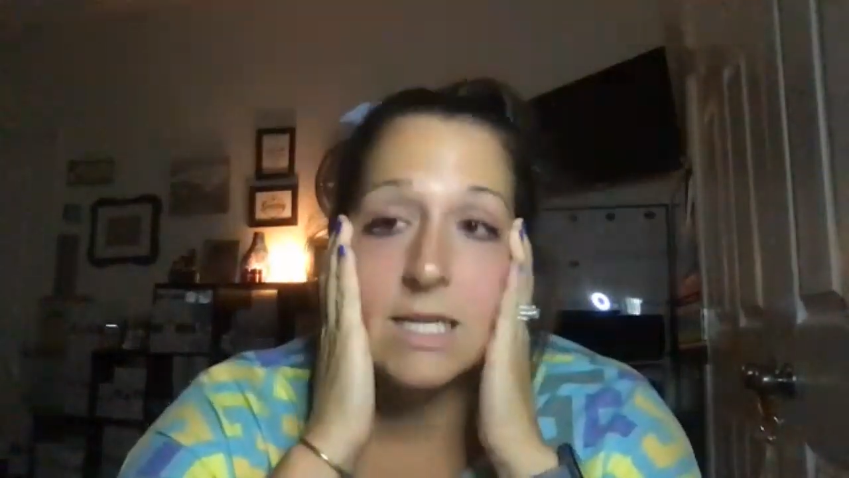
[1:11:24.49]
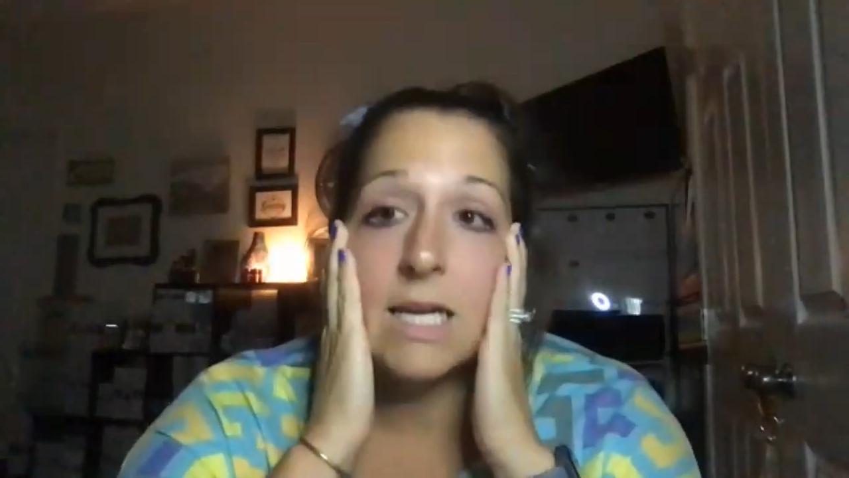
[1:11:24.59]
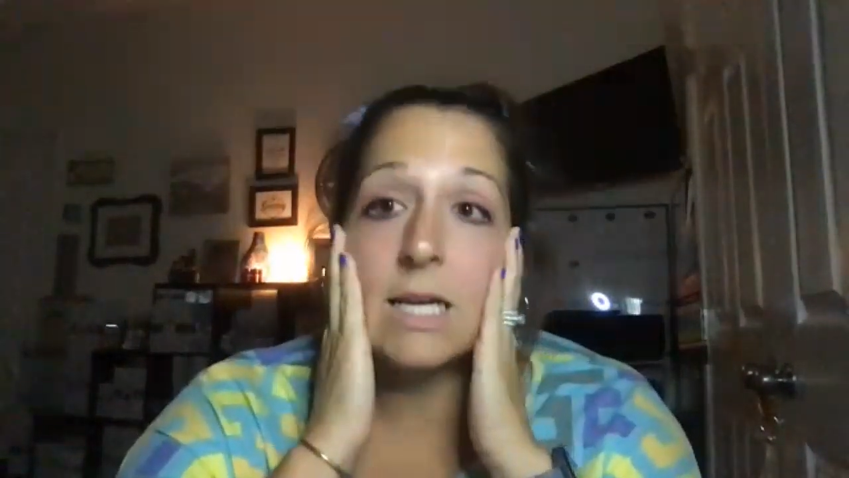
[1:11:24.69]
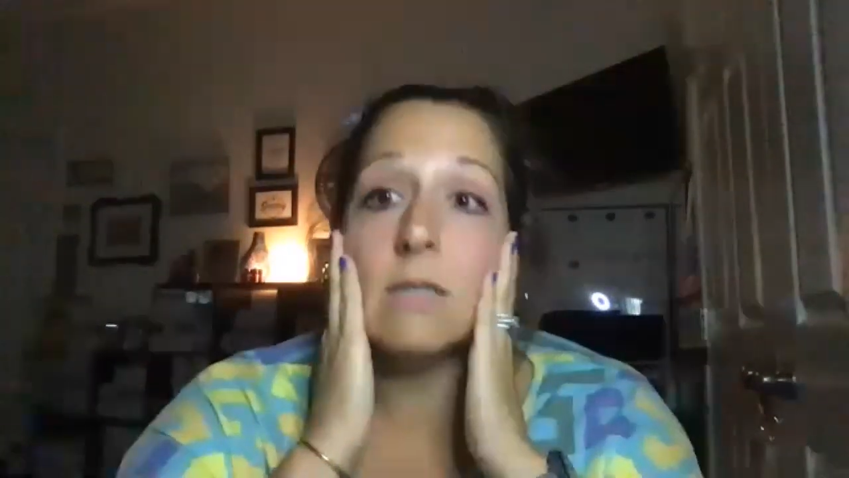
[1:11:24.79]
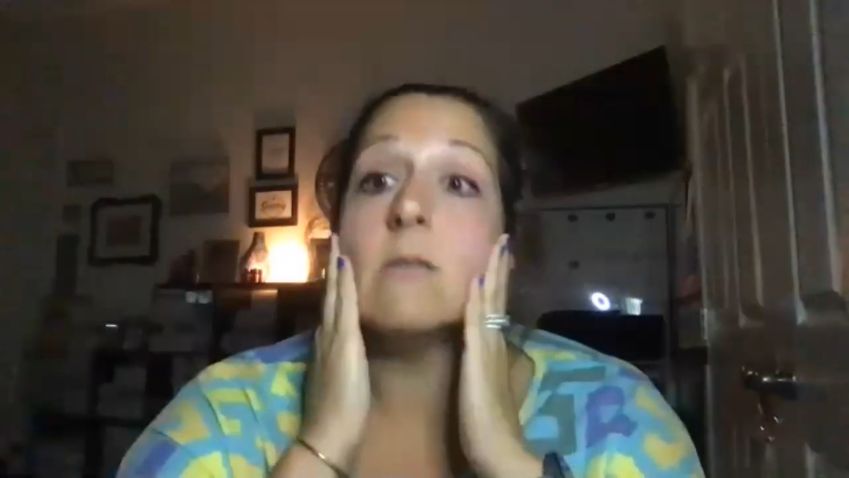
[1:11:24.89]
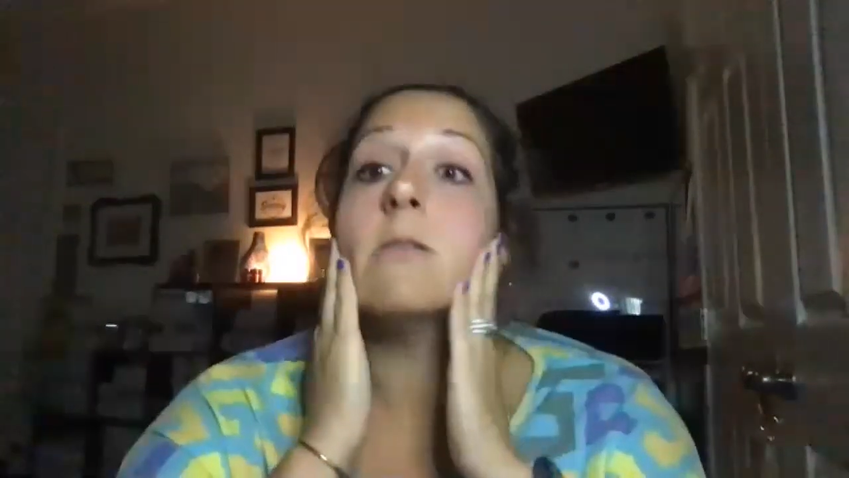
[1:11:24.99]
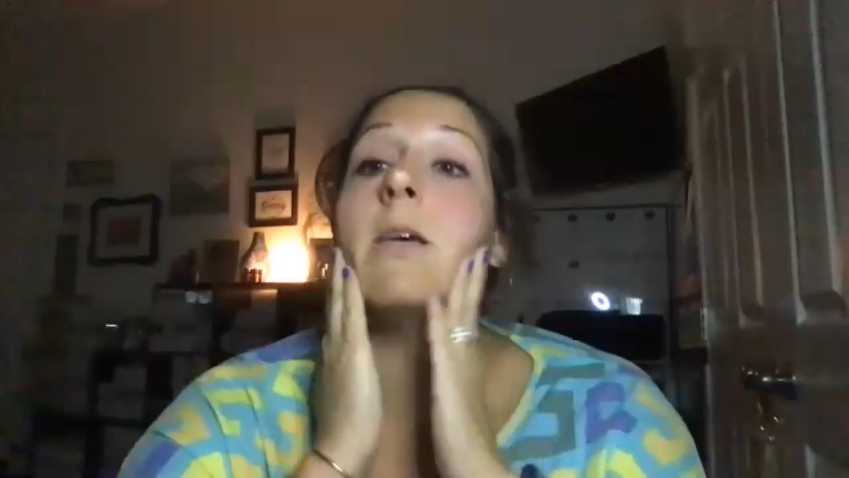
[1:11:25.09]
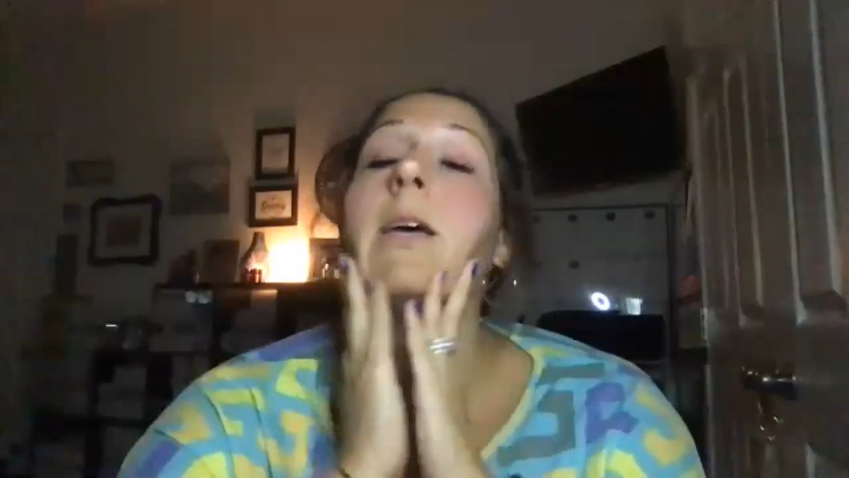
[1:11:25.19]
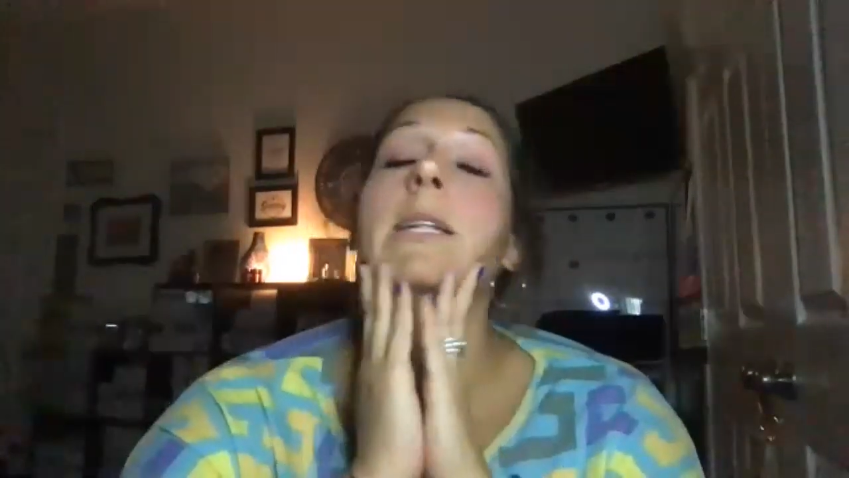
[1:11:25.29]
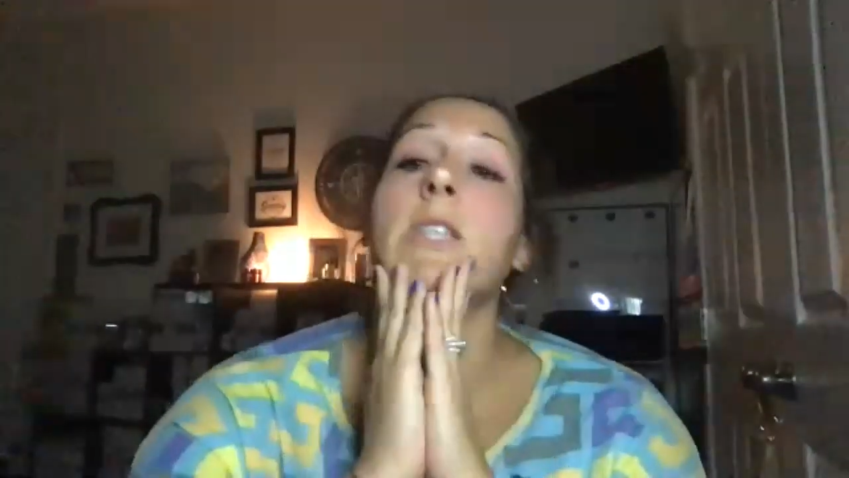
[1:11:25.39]
and
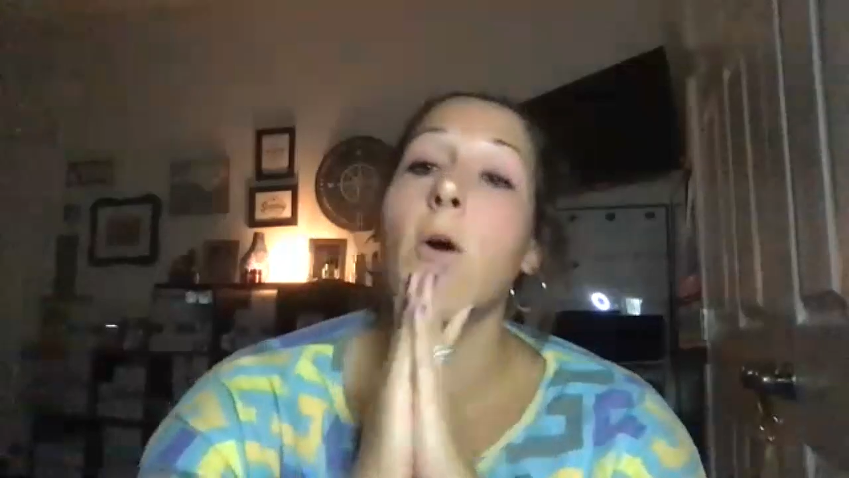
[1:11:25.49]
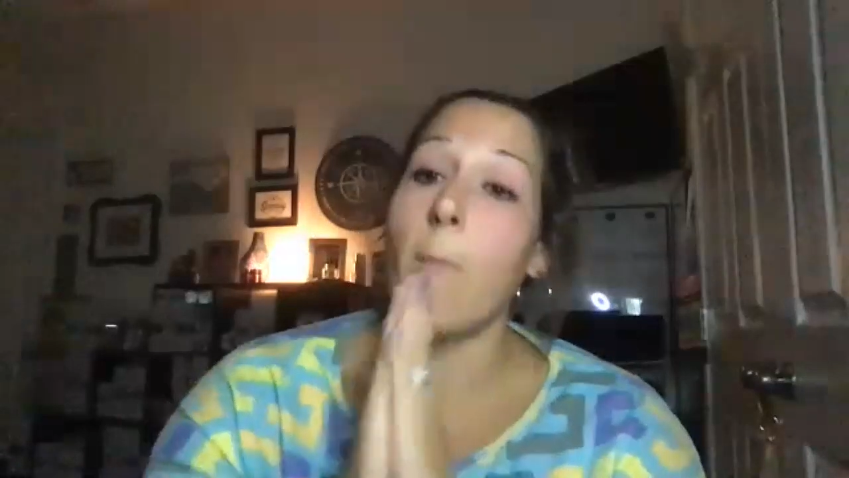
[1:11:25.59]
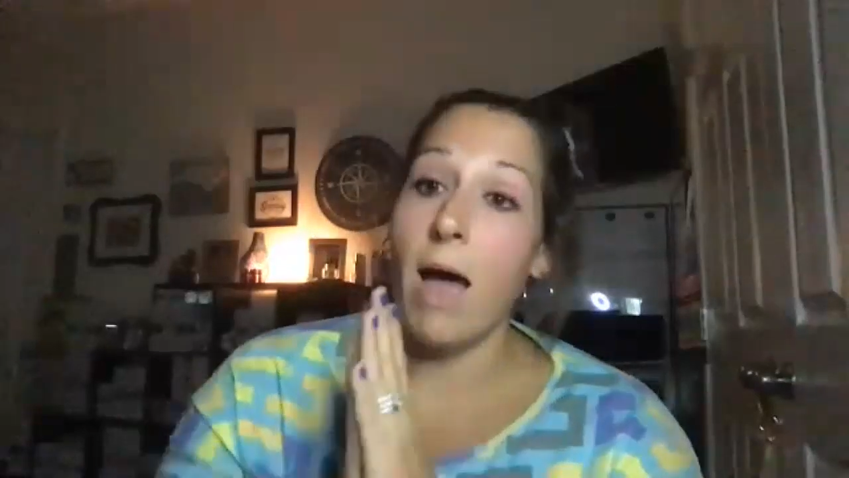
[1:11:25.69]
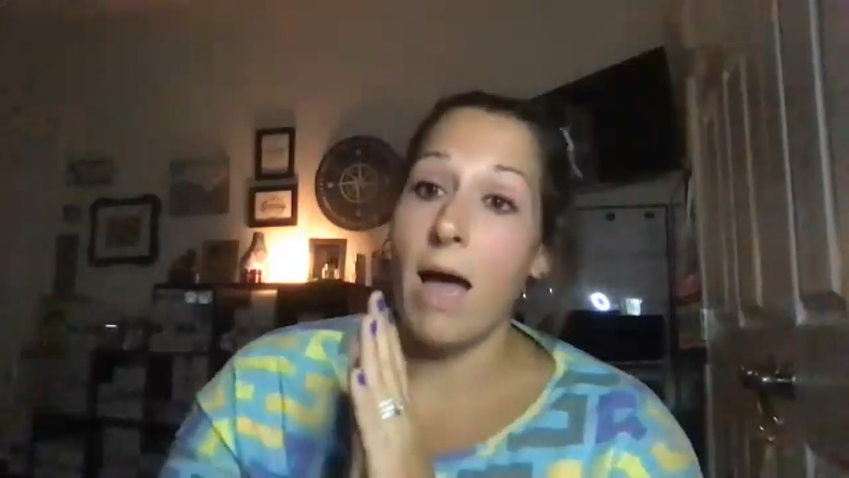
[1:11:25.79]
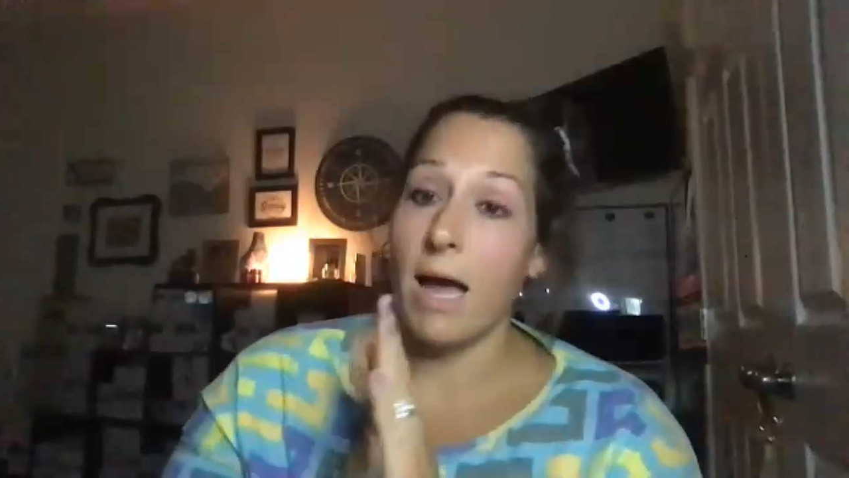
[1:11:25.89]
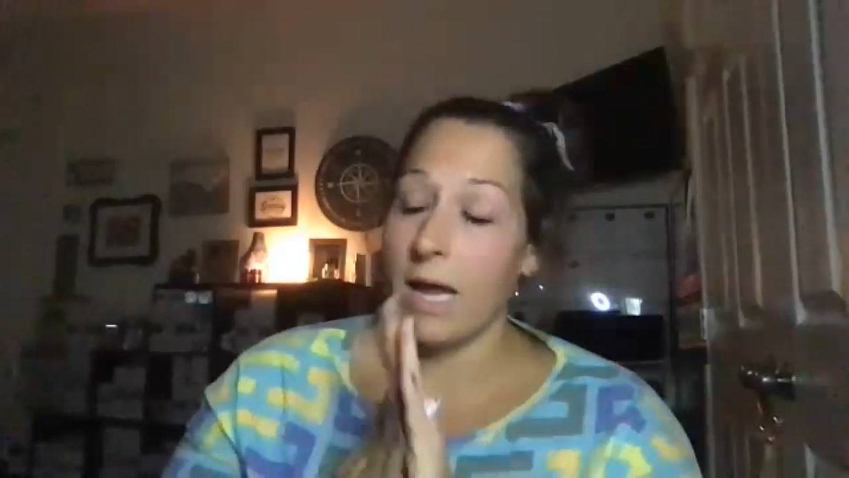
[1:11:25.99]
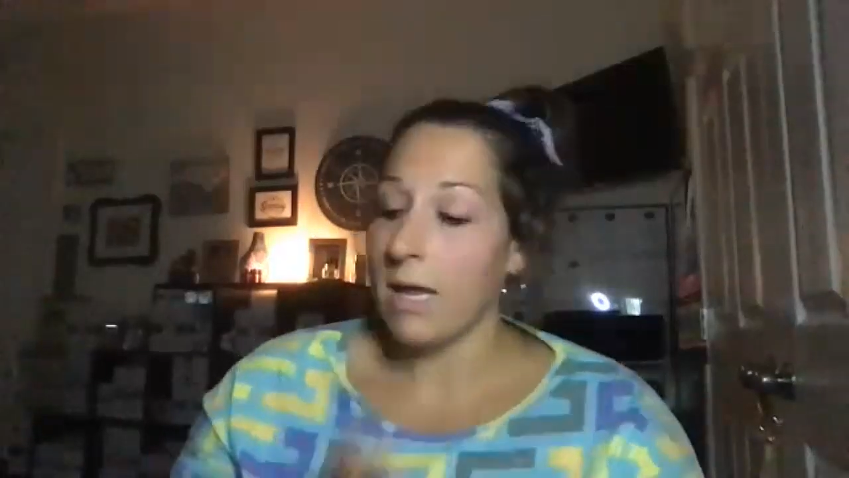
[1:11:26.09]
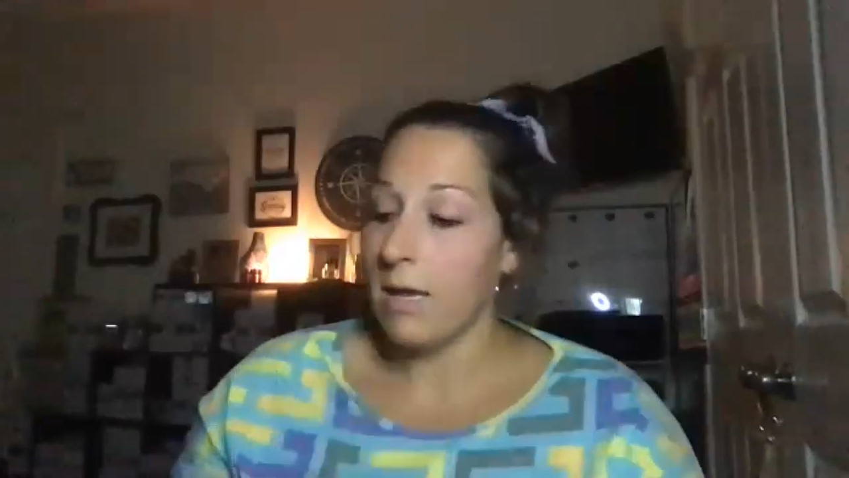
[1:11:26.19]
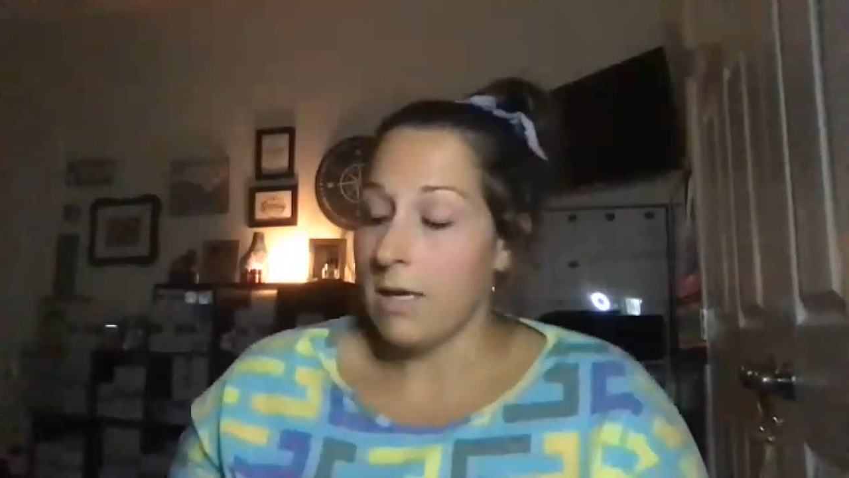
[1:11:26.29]
so am I